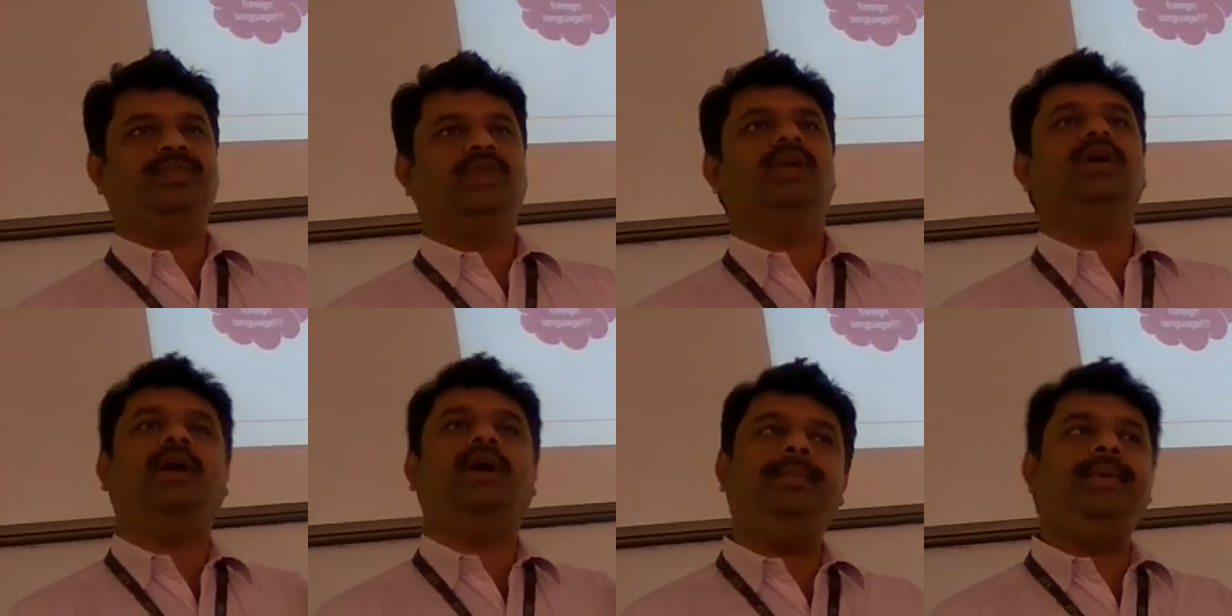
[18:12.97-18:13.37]

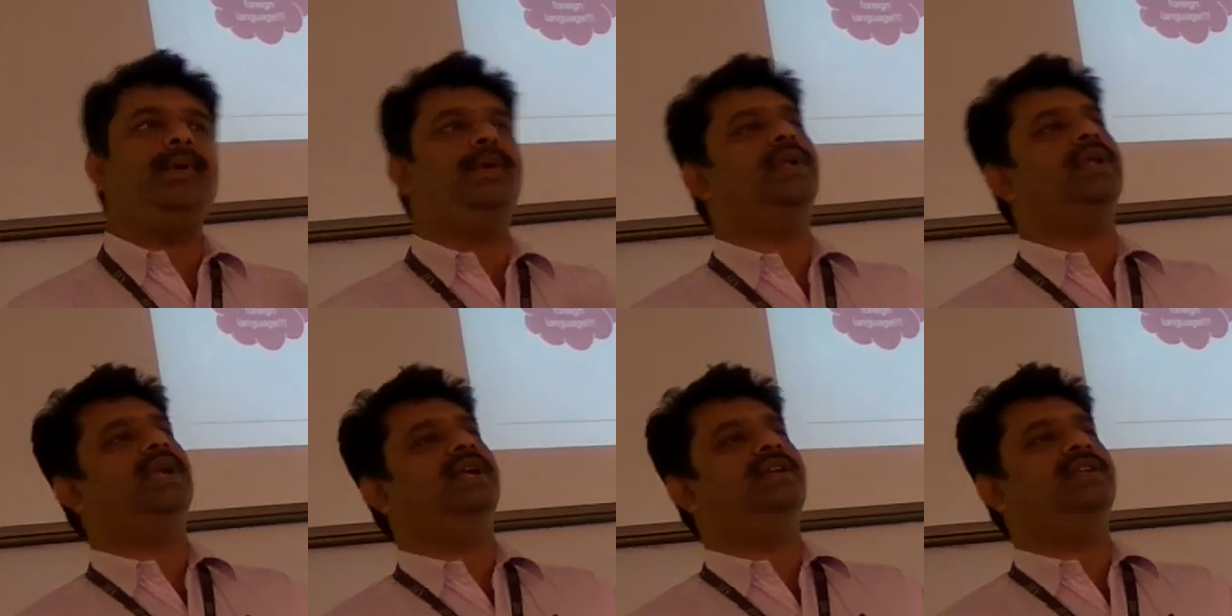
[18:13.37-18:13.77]

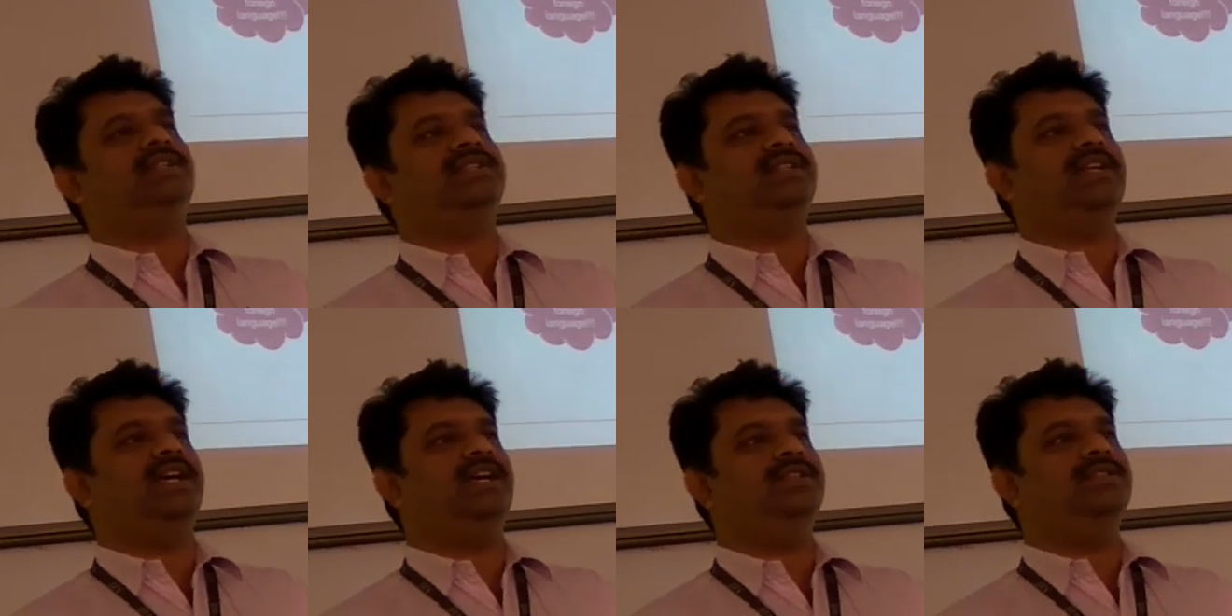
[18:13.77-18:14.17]
Computer
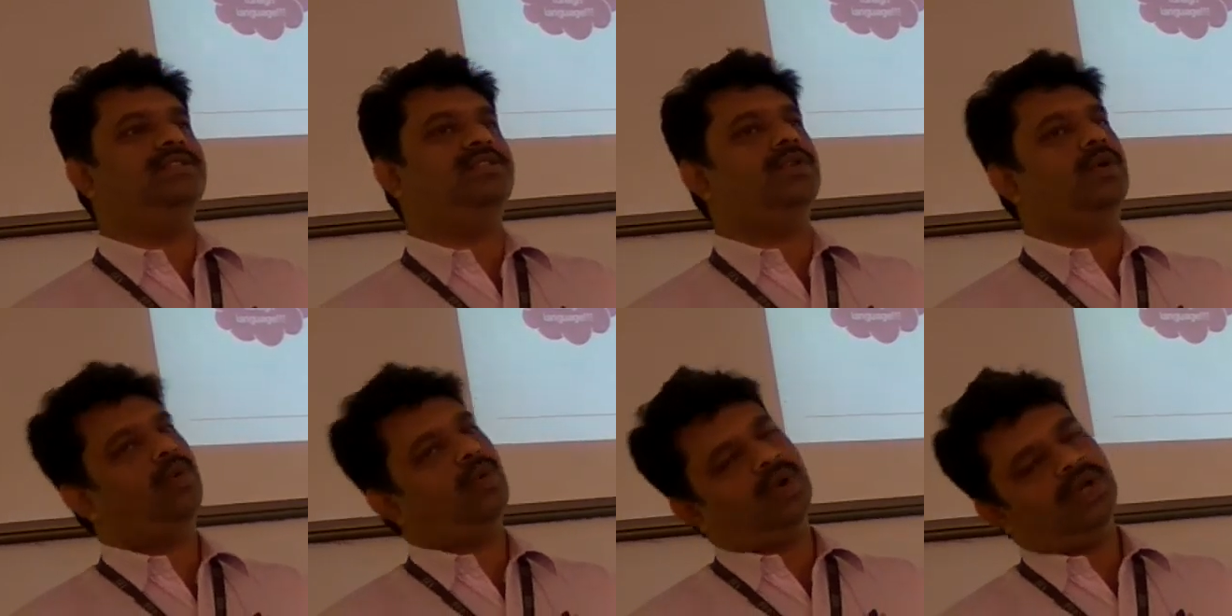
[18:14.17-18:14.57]
understands
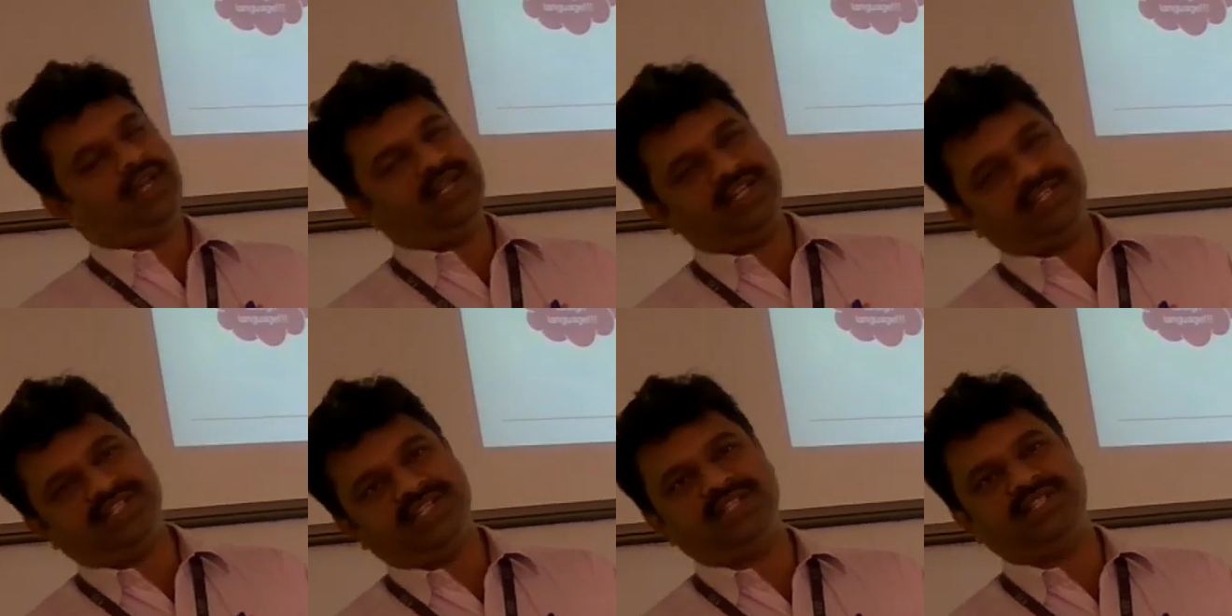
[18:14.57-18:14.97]
only
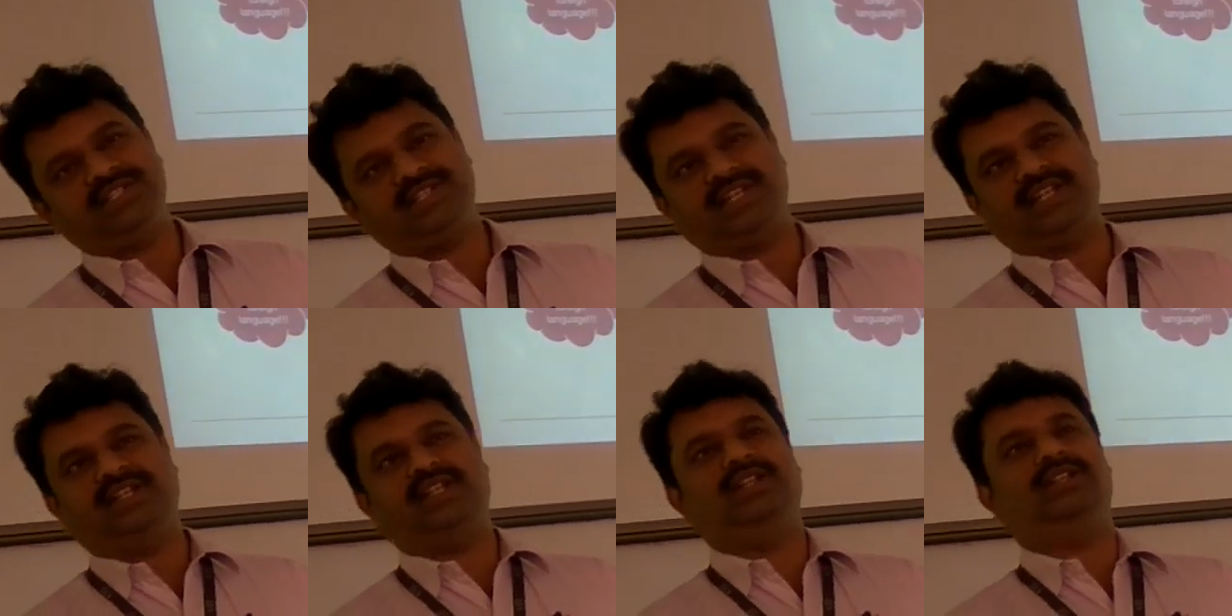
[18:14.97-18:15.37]
digital
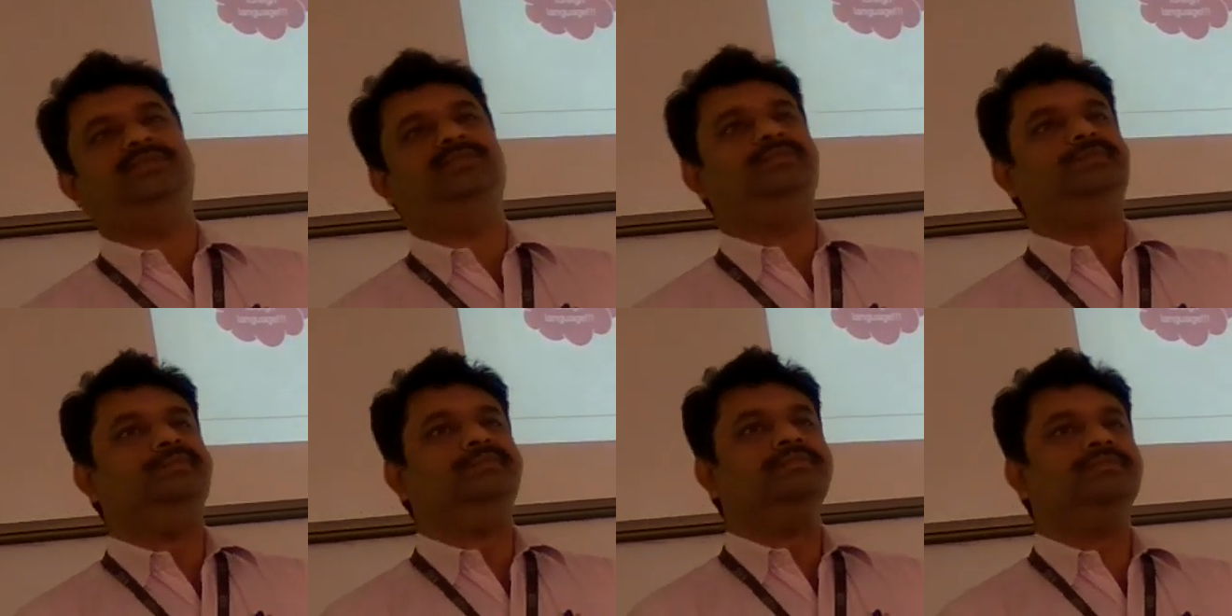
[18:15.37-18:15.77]

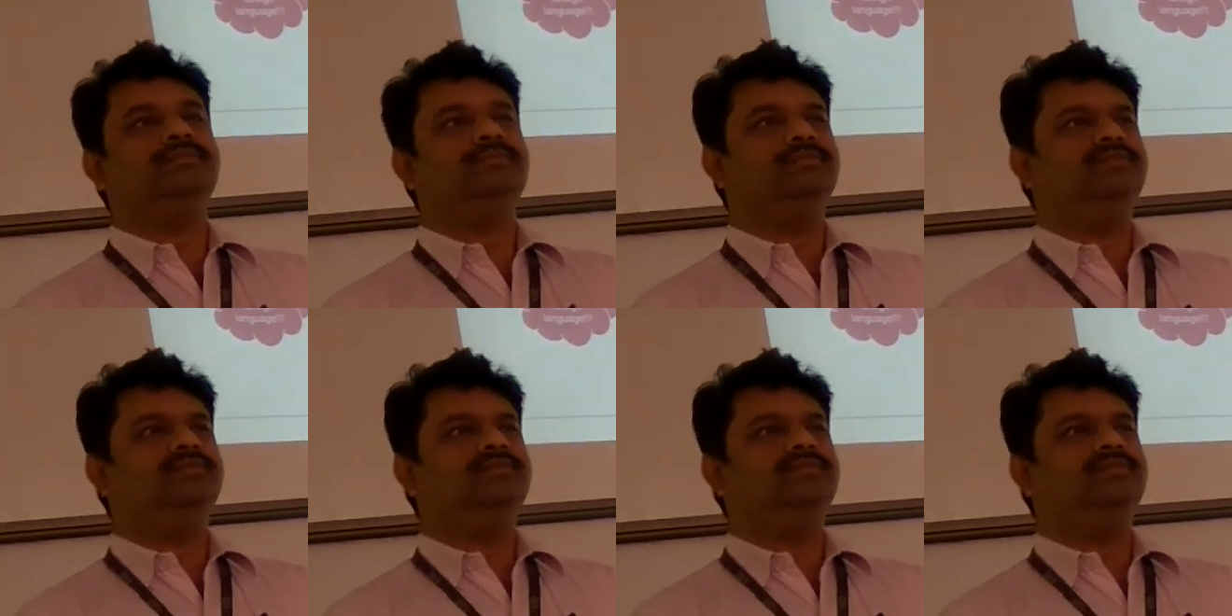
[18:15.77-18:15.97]
signals.